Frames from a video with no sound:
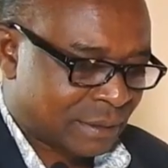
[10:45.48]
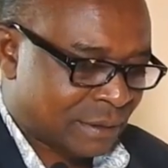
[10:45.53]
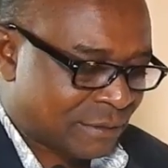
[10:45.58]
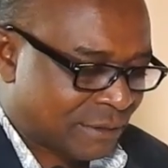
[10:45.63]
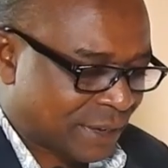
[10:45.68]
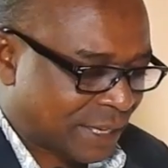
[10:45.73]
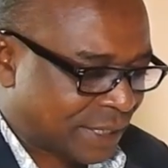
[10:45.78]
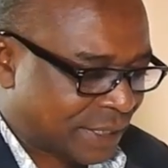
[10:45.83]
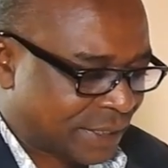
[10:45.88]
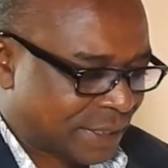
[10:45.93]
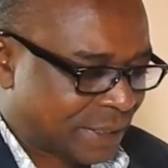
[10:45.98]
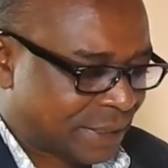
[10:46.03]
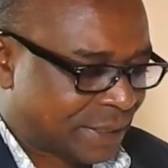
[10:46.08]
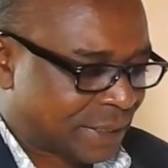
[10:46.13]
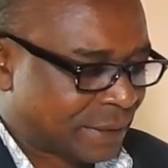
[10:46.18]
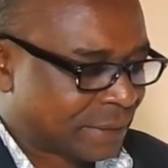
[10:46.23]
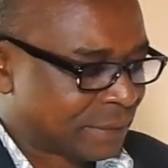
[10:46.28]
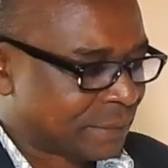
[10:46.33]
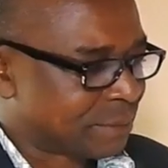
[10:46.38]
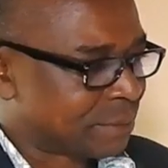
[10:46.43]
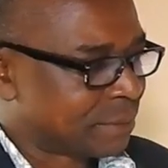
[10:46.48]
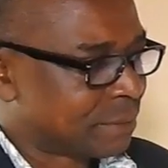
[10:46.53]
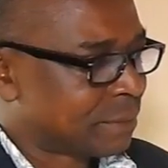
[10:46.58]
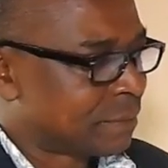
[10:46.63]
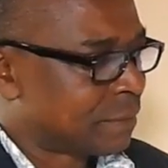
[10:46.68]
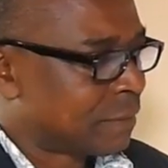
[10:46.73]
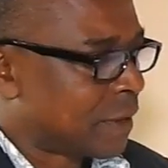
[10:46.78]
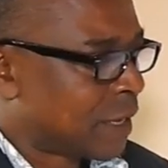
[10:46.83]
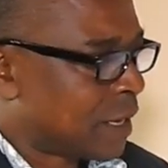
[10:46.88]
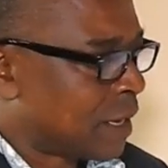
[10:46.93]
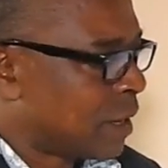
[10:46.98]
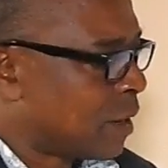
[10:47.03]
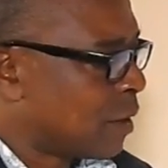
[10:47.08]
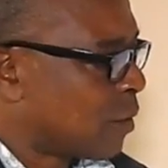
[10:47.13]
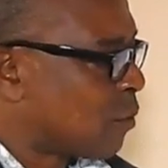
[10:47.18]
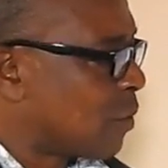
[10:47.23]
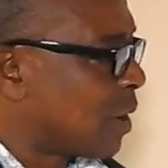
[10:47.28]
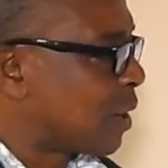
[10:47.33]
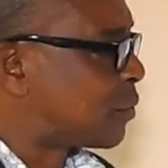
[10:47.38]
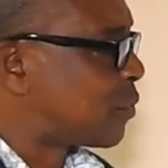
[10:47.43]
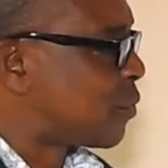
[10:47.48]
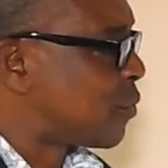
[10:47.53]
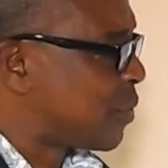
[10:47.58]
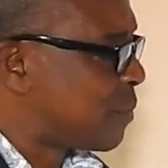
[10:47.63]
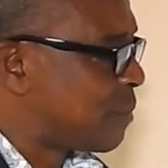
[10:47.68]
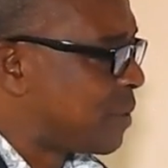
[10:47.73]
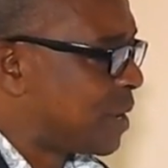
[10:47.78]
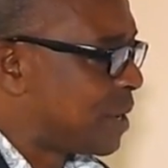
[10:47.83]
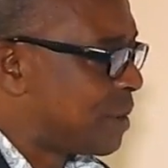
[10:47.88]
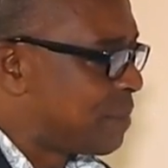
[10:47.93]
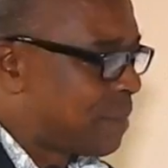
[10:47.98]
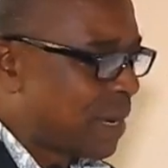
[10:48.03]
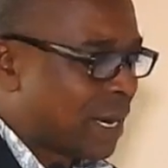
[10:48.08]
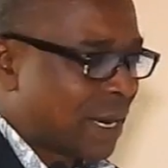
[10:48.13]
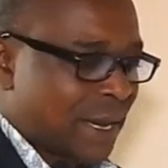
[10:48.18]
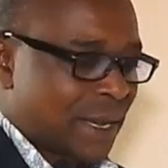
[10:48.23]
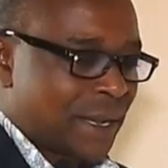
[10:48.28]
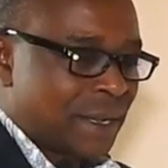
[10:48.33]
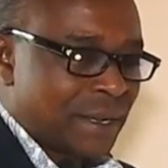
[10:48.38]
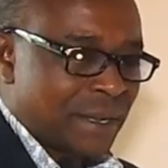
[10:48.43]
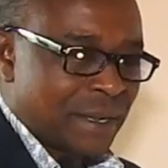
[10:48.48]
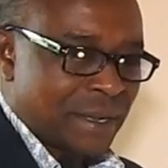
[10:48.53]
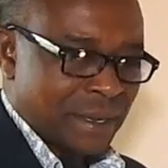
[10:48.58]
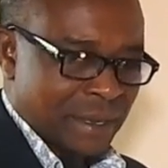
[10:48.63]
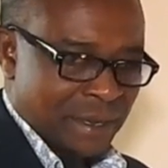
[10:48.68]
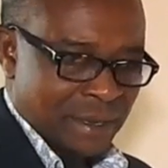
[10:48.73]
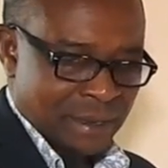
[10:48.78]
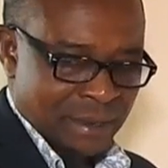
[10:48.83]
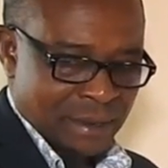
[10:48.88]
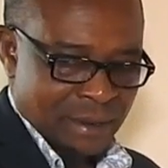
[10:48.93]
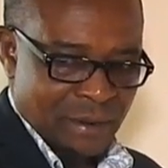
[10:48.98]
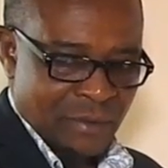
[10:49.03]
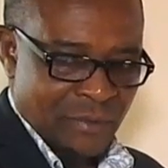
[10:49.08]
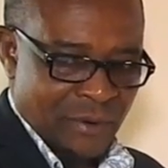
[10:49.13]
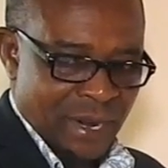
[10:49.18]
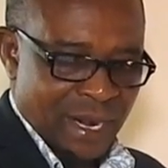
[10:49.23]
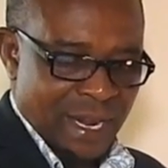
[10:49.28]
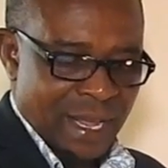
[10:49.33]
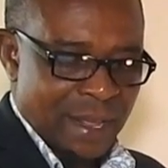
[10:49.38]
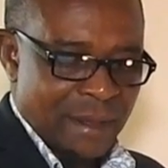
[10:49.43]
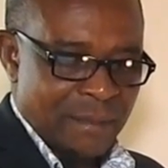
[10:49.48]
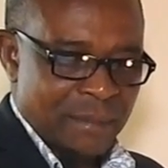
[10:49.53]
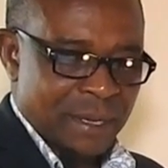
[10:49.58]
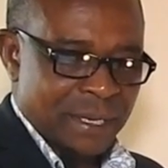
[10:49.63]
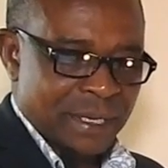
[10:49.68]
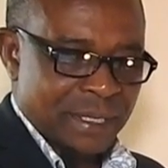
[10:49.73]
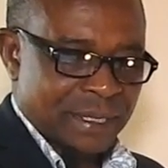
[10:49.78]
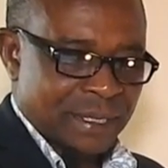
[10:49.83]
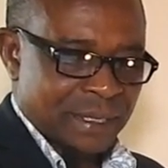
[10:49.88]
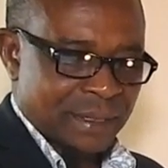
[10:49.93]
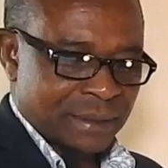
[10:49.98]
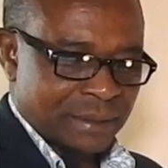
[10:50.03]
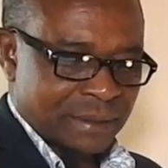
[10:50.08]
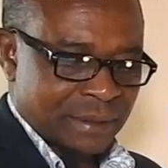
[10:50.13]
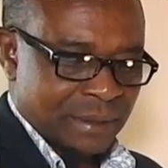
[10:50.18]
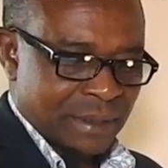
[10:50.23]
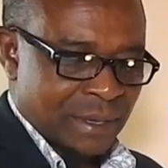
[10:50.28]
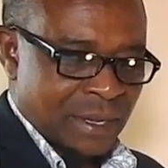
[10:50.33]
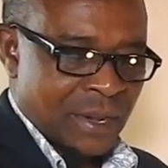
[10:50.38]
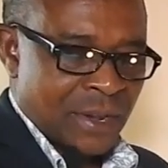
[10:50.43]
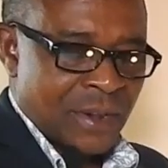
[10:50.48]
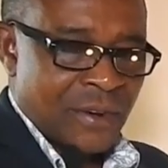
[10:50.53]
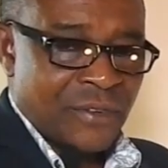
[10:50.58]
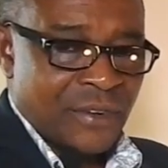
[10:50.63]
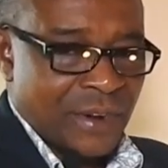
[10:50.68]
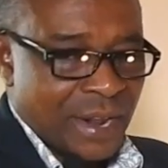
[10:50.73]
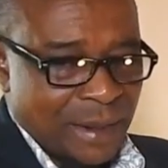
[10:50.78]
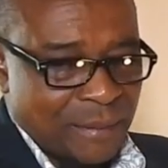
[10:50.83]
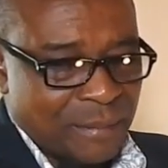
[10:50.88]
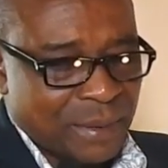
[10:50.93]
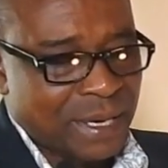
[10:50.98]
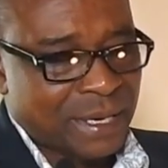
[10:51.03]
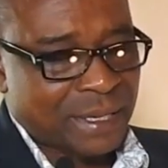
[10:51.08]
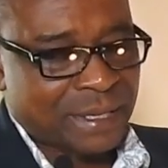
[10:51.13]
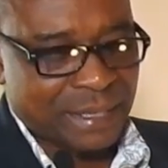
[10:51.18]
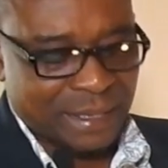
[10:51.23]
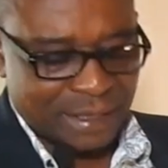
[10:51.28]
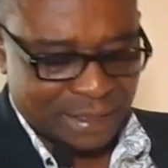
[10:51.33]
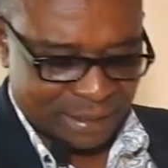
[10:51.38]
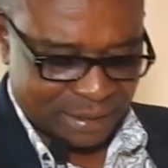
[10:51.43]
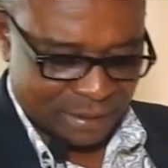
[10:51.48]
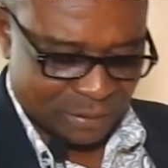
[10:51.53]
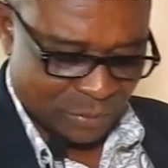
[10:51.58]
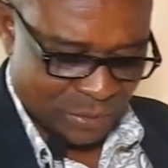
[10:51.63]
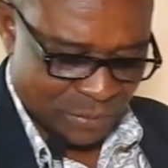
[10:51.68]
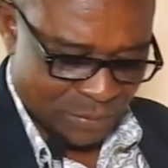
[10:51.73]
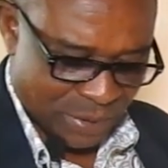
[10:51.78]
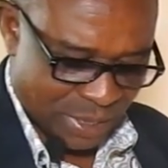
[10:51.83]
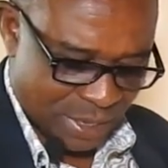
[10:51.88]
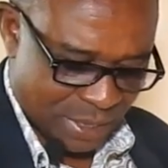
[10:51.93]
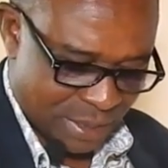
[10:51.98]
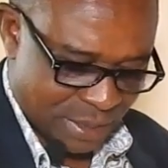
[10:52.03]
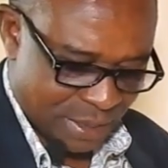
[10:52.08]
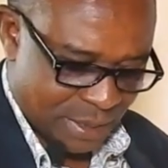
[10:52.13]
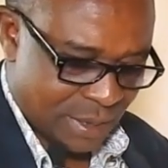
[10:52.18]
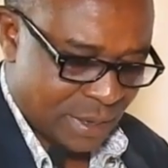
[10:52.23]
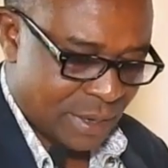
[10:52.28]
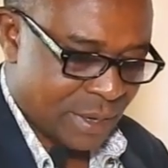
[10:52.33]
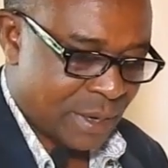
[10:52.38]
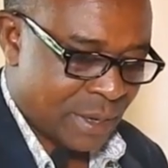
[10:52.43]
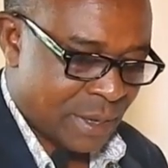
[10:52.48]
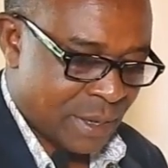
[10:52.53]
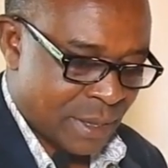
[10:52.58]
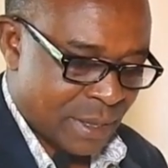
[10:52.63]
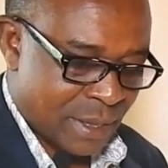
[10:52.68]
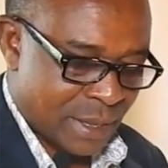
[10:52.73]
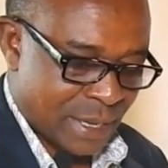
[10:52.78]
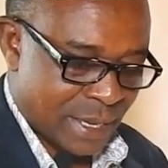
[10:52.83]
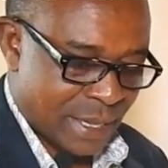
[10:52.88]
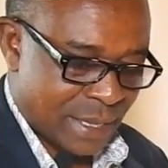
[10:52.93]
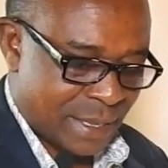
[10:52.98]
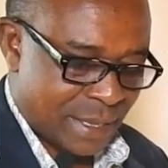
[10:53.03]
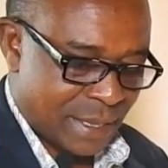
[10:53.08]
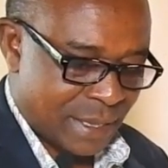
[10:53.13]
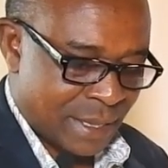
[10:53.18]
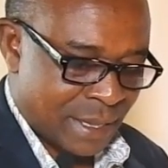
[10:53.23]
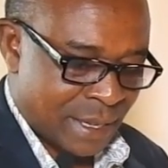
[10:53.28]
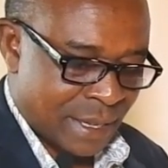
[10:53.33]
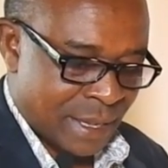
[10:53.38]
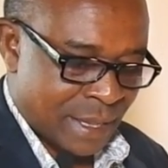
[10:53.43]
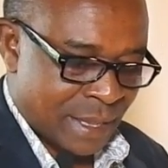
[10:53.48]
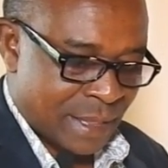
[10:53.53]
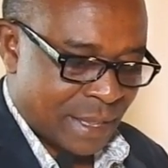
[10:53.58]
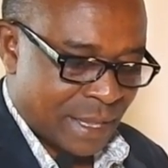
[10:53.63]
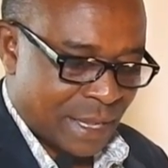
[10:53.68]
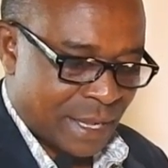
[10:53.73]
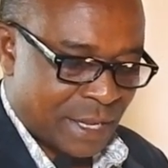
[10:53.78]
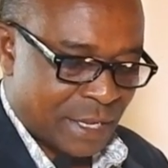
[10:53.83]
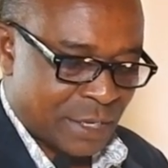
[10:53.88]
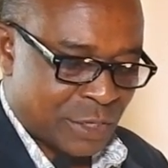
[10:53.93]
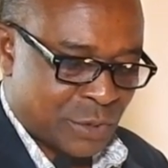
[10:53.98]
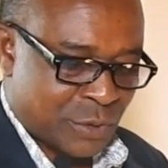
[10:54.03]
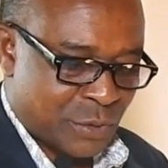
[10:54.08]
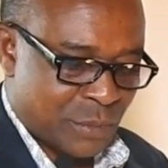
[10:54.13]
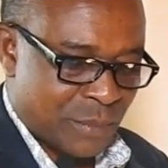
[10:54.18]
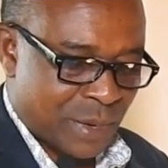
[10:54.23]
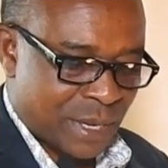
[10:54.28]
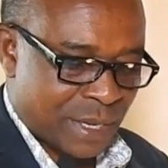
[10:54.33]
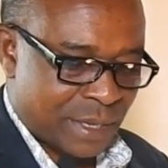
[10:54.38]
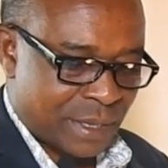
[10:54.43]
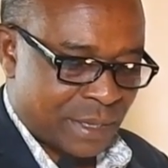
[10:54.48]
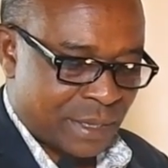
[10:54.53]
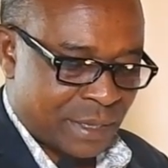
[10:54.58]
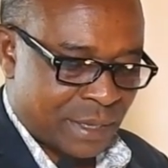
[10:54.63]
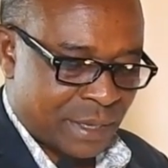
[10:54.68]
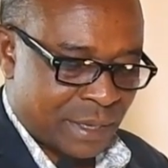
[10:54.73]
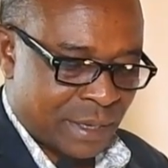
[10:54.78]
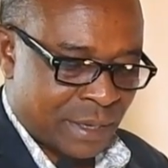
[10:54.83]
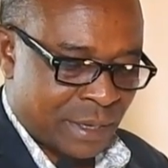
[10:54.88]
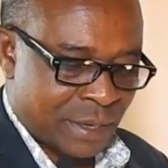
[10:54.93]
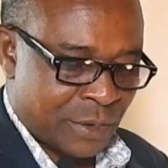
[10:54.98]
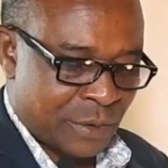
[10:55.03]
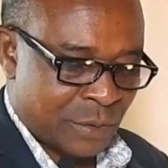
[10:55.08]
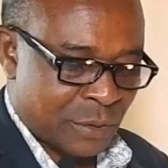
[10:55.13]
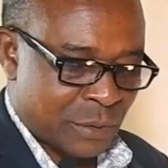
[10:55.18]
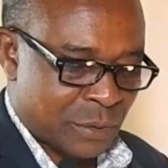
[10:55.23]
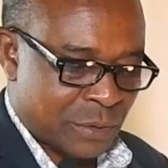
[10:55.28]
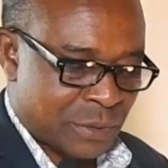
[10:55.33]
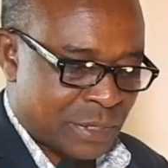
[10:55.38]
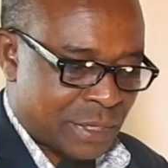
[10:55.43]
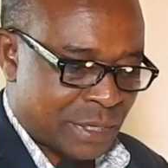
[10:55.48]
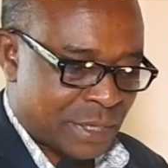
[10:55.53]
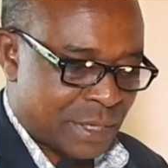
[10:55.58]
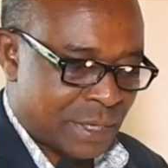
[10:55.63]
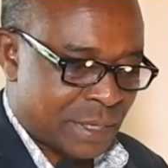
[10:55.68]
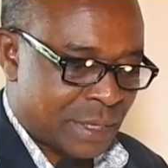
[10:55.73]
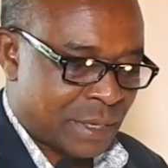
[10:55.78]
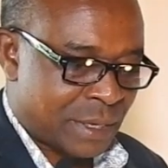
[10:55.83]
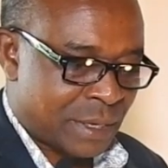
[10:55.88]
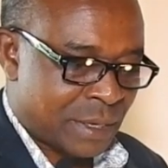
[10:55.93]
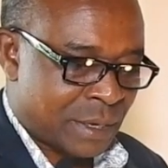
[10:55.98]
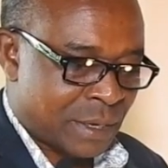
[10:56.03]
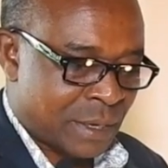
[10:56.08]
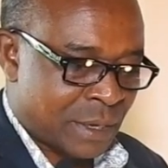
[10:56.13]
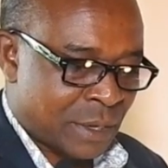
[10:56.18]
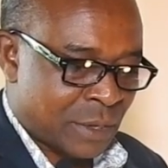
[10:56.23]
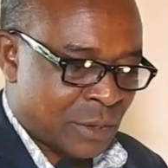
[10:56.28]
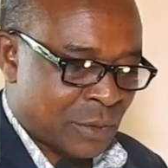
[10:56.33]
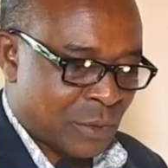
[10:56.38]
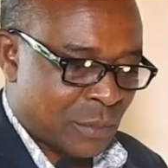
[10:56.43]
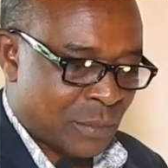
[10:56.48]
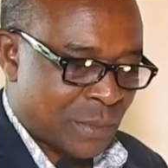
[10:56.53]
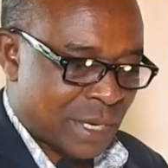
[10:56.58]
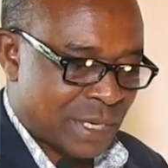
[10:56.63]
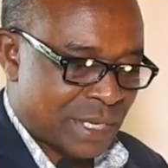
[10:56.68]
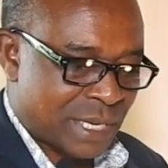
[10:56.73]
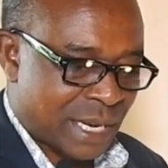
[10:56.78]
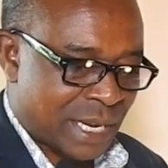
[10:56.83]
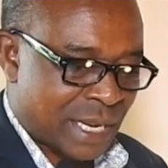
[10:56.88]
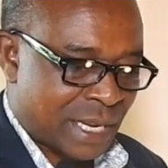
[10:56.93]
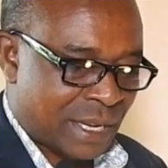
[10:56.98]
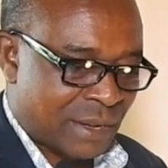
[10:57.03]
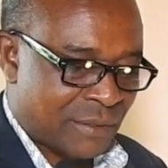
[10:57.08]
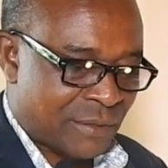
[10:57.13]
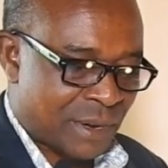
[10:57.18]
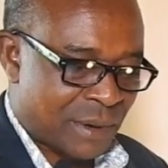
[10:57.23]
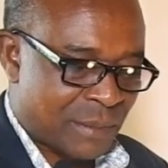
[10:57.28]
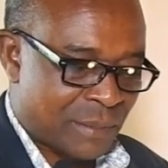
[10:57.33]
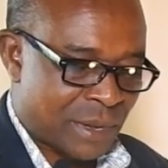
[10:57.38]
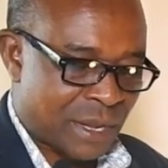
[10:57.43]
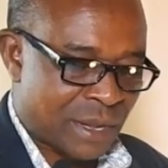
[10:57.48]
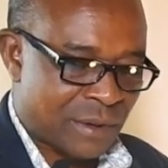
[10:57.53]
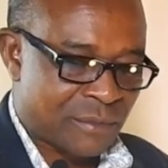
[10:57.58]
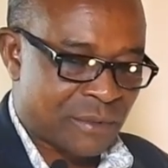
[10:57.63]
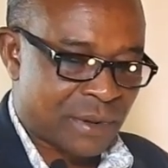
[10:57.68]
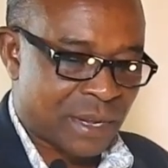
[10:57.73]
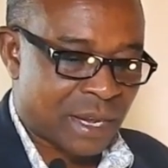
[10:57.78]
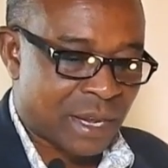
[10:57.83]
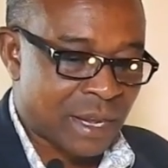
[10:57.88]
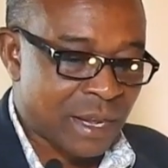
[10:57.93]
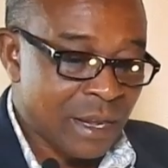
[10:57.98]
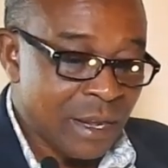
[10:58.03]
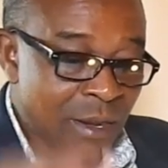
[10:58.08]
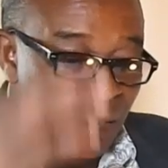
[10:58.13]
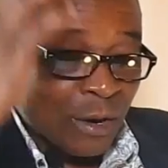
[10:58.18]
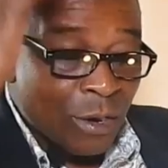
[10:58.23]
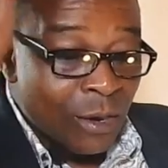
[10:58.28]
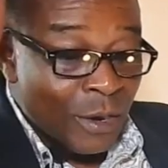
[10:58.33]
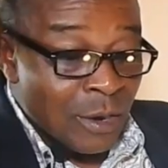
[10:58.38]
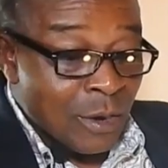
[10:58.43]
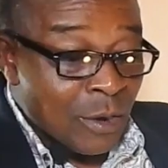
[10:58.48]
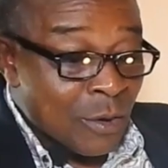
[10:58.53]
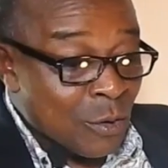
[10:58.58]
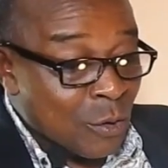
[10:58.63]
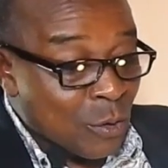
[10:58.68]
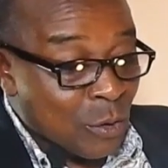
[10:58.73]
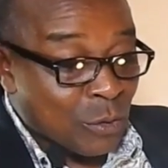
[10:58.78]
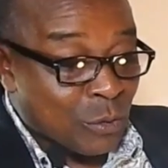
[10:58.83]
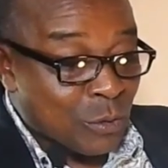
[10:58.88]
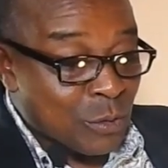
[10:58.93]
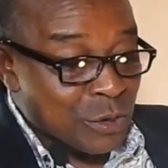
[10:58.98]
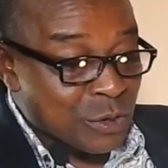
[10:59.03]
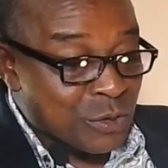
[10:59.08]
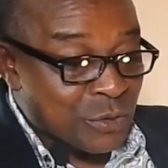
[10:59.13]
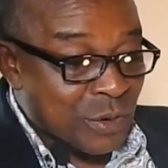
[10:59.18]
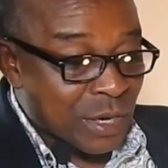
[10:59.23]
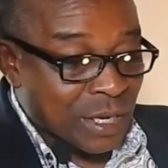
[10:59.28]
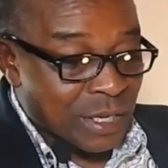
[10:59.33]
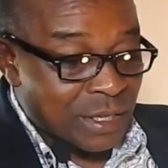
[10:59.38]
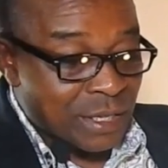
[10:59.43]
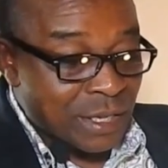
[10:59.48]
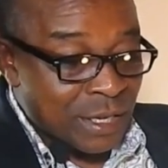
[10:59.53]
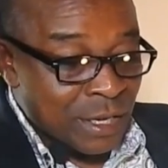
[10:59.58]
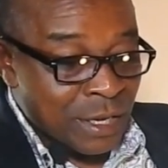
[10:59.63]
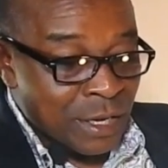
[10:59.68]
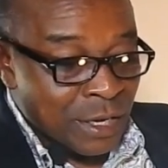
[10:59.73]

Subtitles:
validity. What do we mean by reliability? Reliability, we mean that the instrument used to measure a given behavior or construct